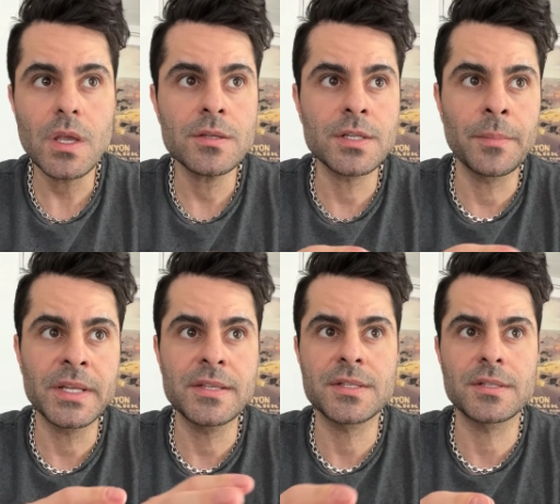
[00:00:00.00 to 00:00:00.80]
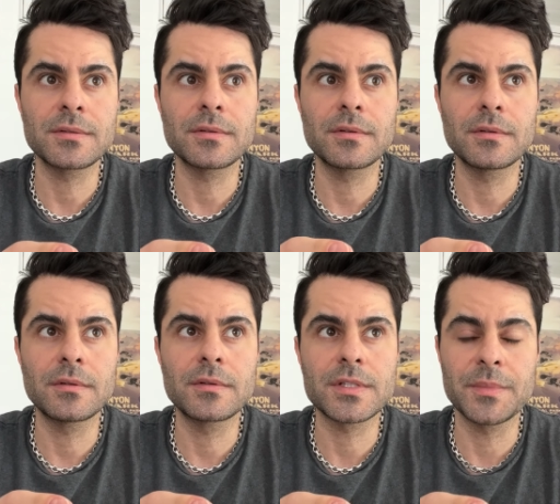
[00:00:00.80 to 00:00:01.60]
somebody's
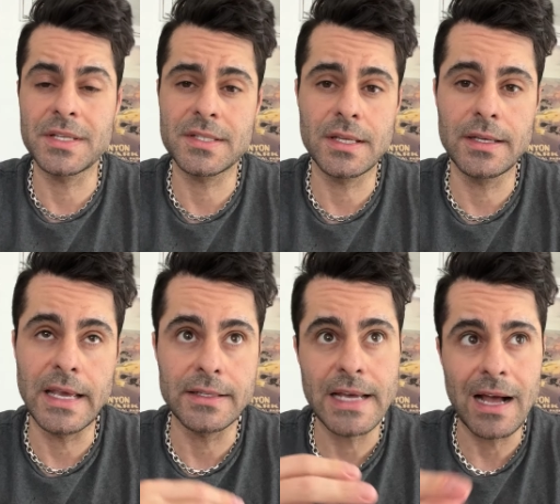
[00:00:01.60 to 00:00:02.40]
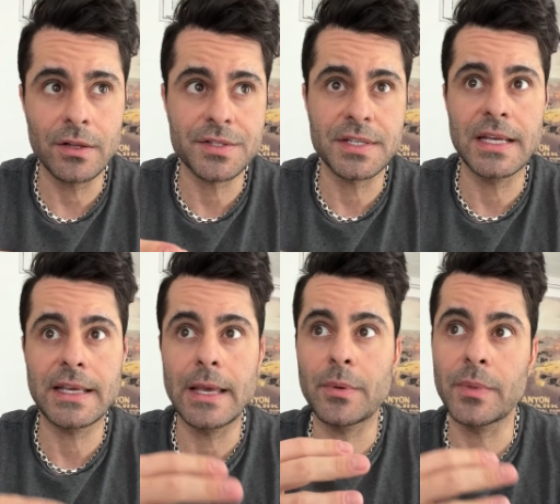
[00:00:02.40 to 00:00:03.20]
somebody's innate talents, innate
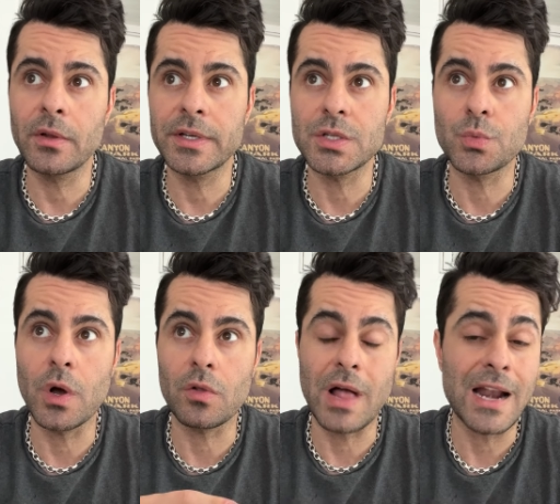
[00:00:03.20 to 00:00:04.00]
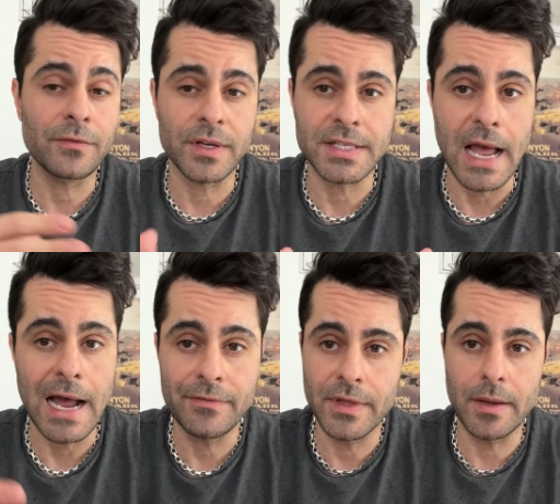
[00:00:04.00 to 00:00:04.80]
capabilities, a lot of us
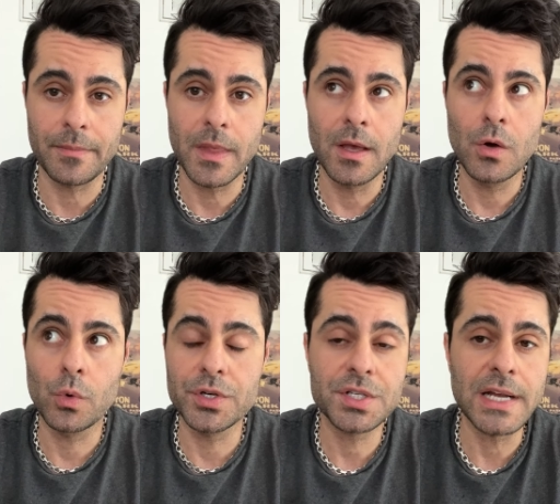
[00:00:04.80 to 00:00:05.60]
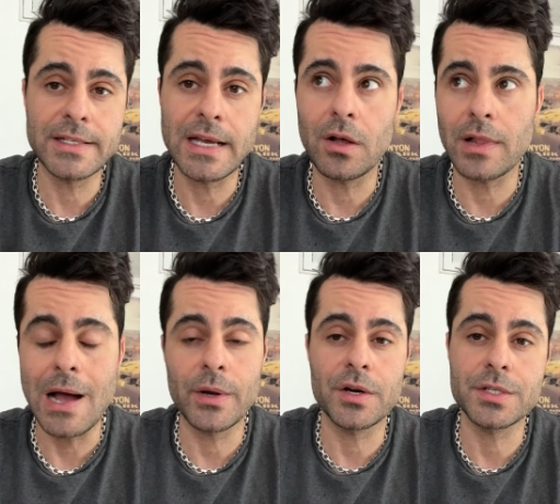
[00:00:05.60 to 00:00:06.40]
have them. We're just not t-
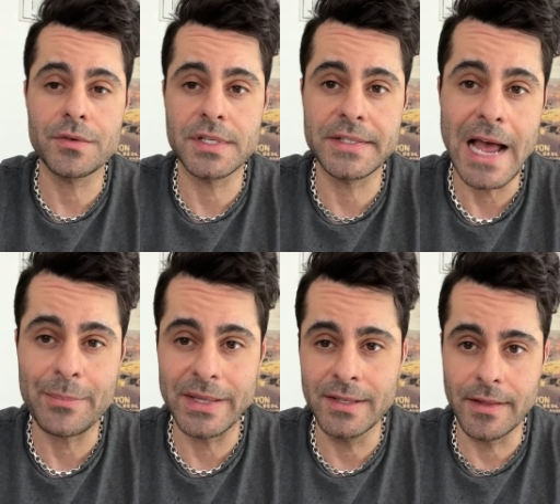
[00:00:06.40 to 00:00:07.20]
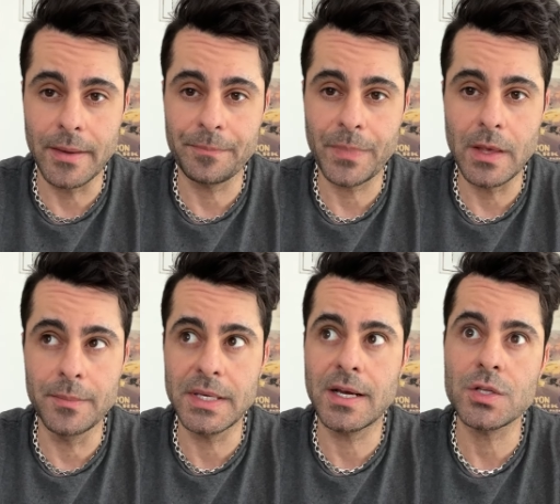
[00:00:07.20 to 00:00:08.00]
allowing ourselves to tap into them
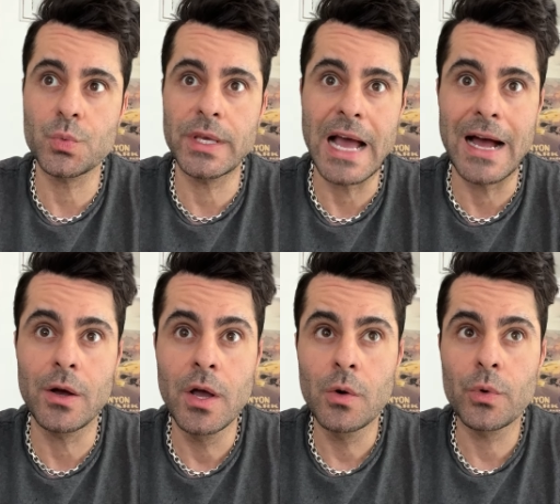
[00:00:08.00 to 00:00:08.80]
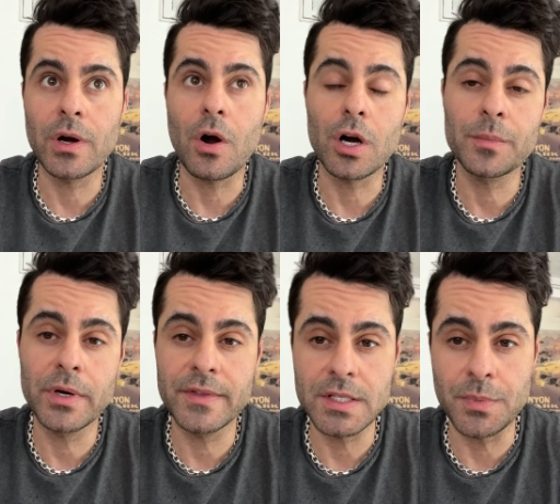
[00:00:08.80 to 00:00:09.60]
because we have we're
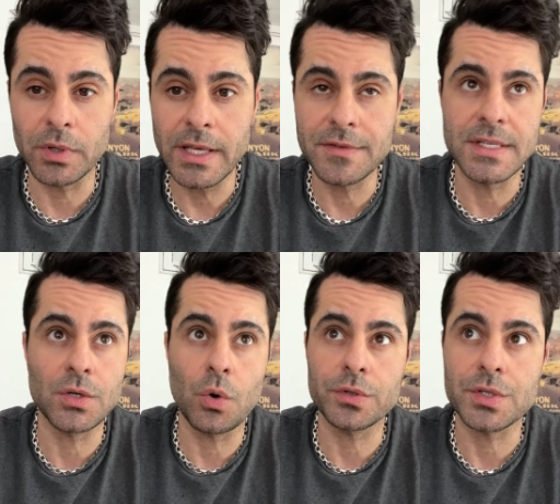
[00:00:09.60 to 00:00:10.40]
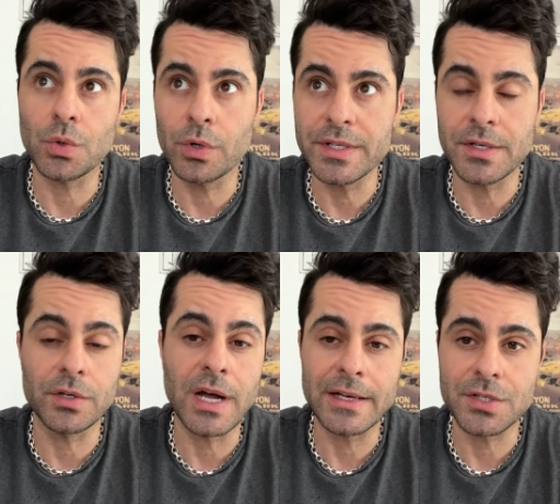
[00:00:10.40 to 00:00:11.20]
harboring these beliefs, these old stories that are
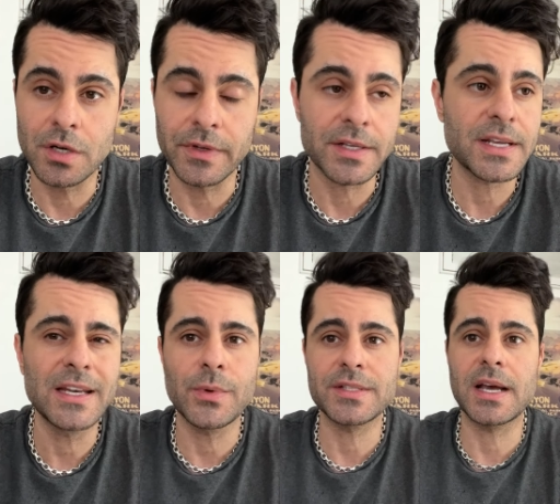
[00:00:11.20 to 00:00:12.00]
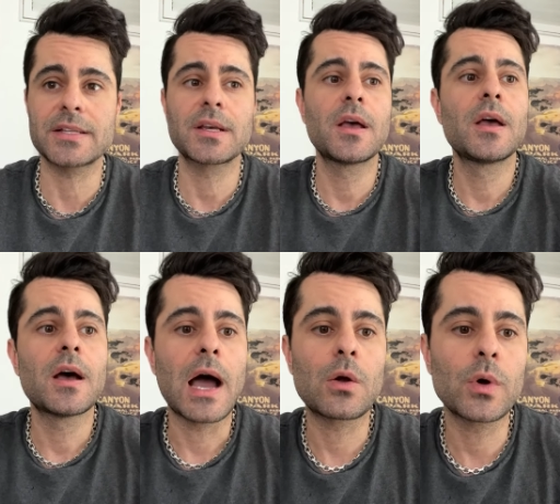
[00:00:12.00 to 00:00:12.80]
not serving us. Anyways, guys,
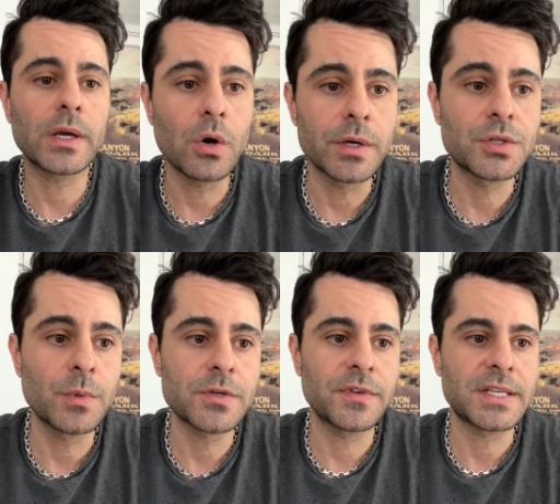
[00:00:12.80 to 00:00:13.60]
I don't want to go on too much of a